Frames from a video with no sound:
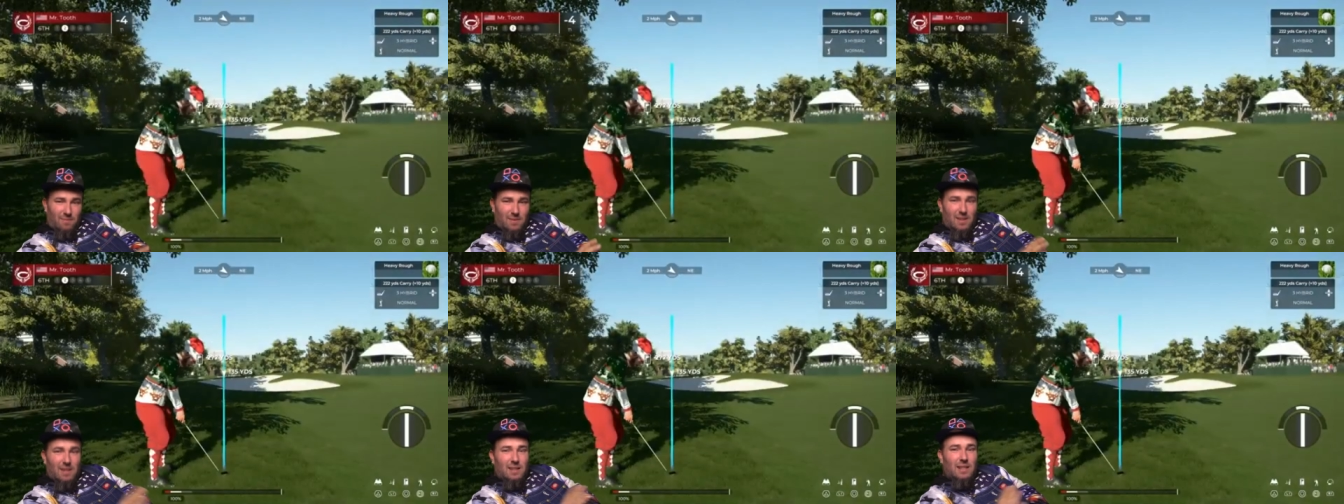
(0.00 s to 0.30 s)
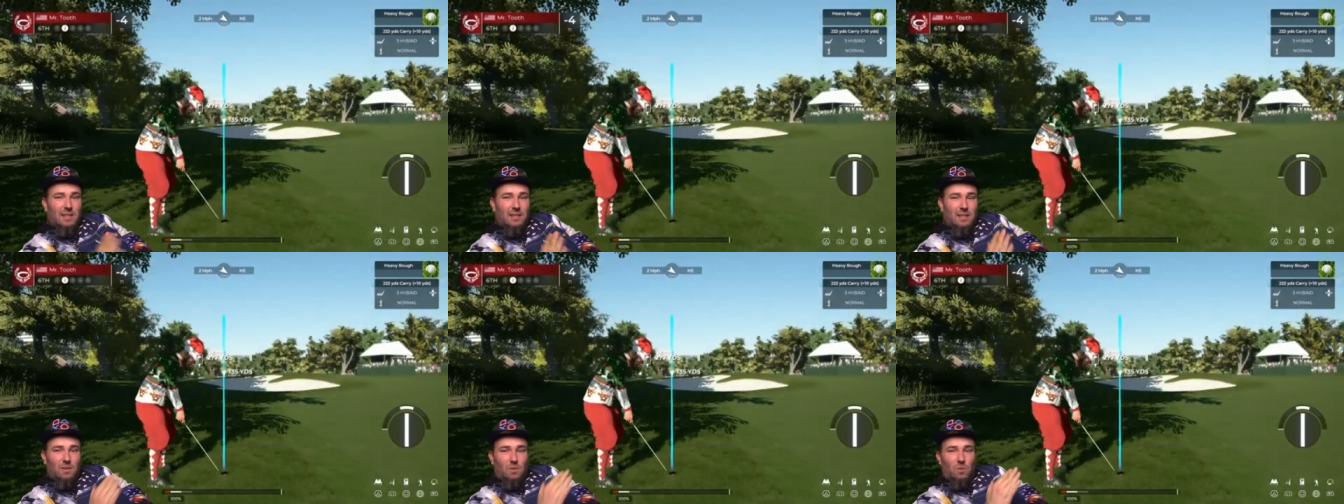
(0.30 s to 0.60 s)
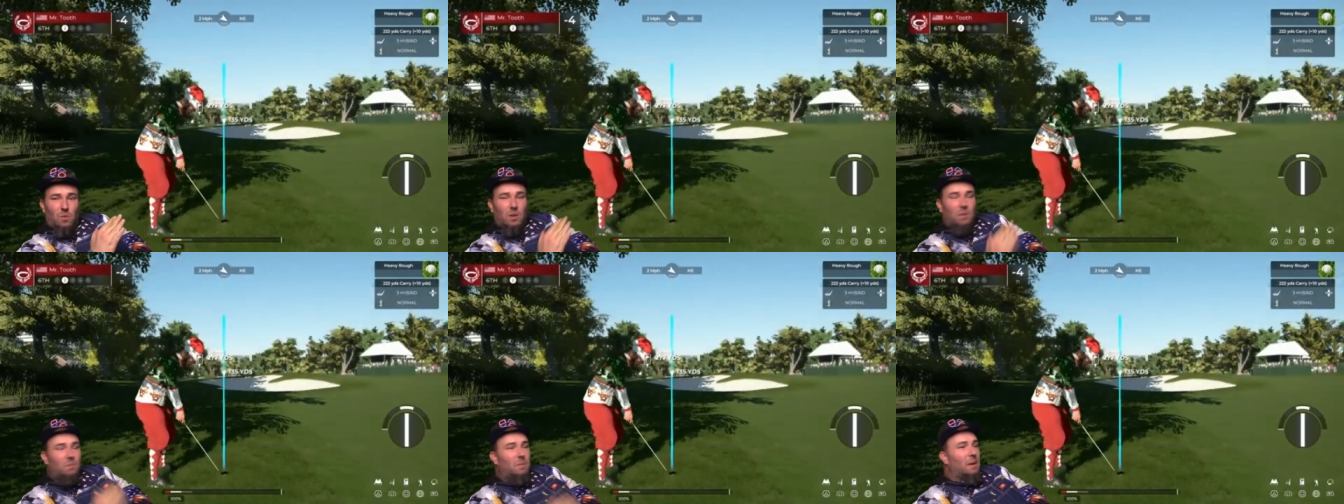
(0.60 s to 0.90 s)
I like to
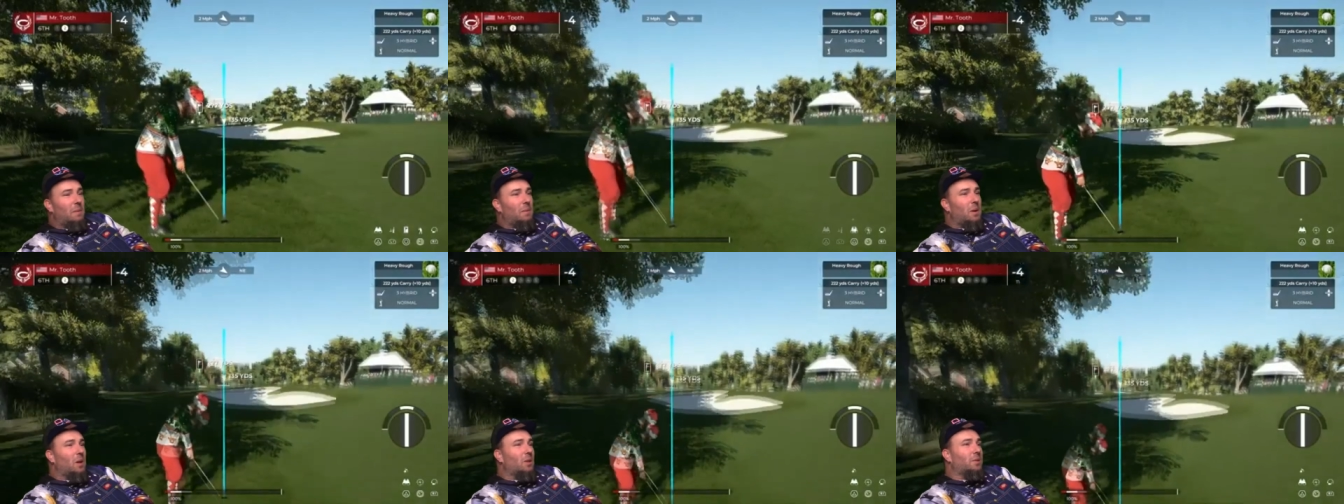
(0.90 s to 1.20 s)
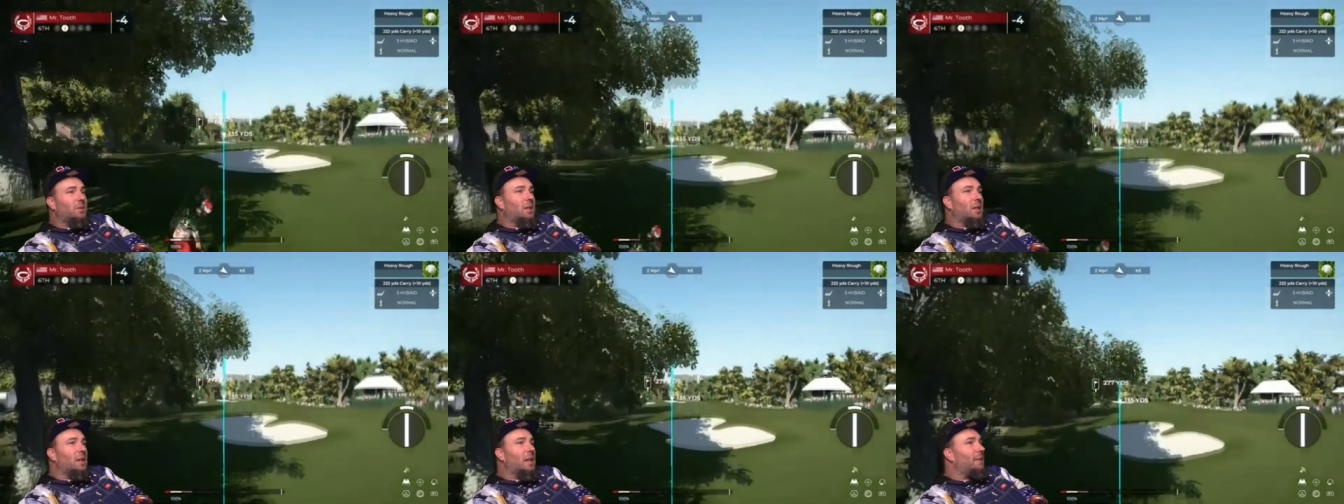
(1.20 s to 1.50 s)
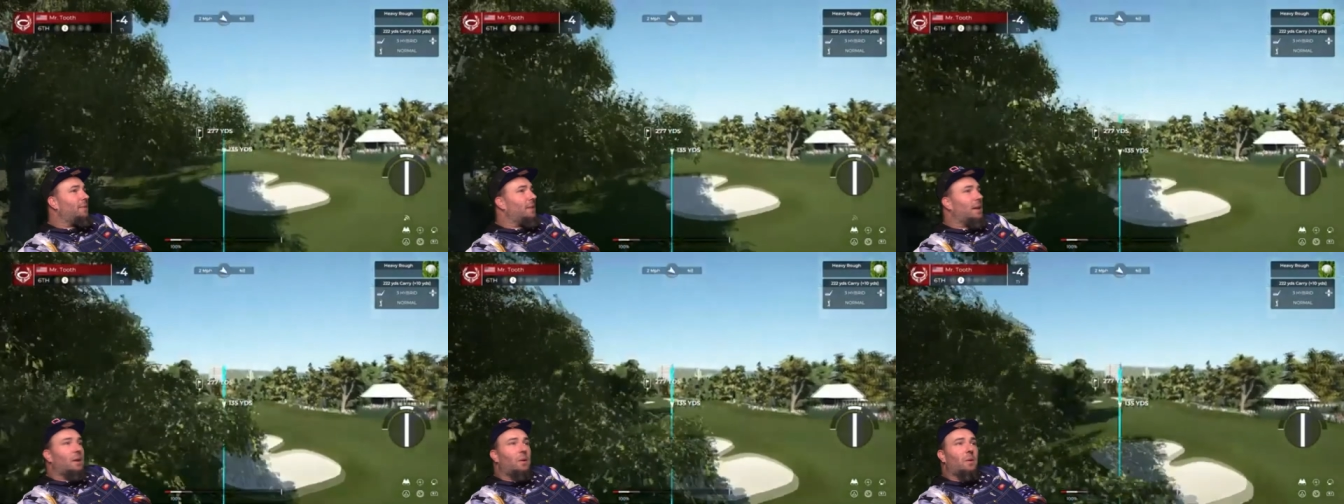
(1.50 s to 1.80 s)
work my ball to the
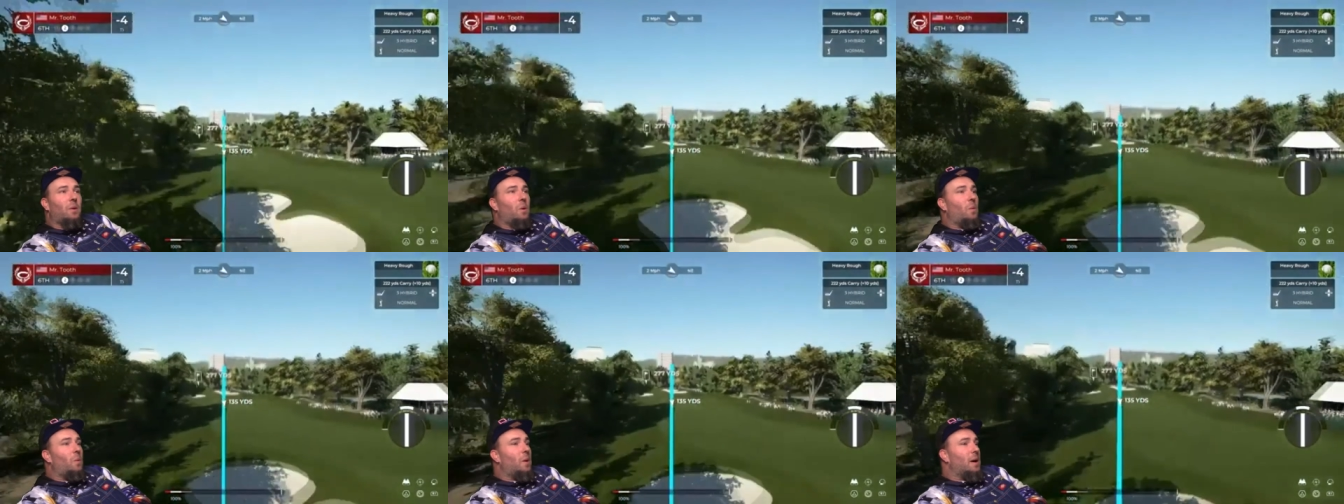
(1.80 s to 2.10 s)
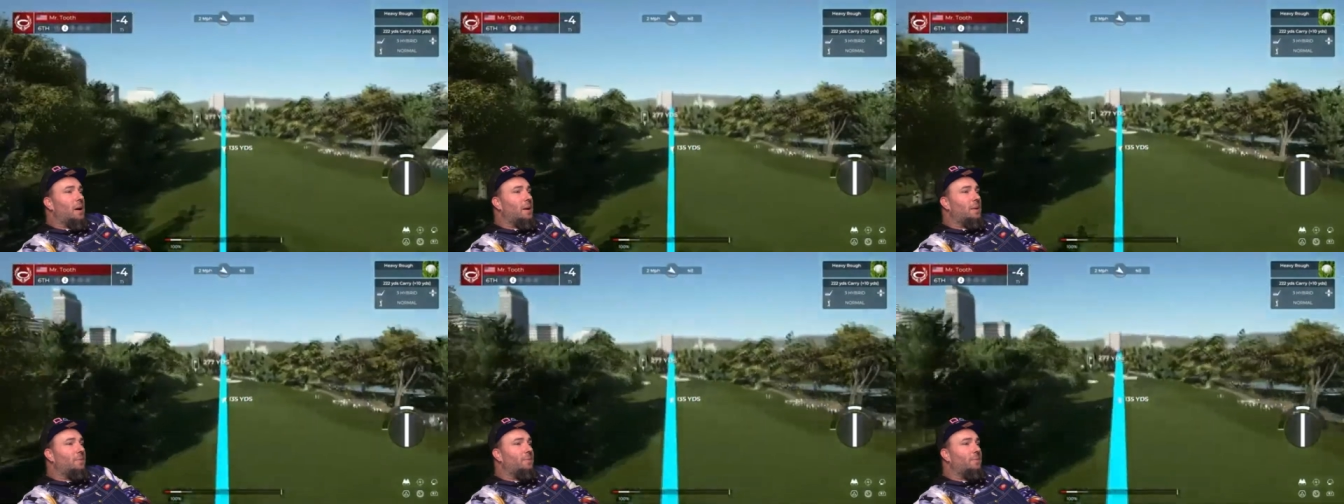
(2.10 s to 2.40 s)
left. I don't know why.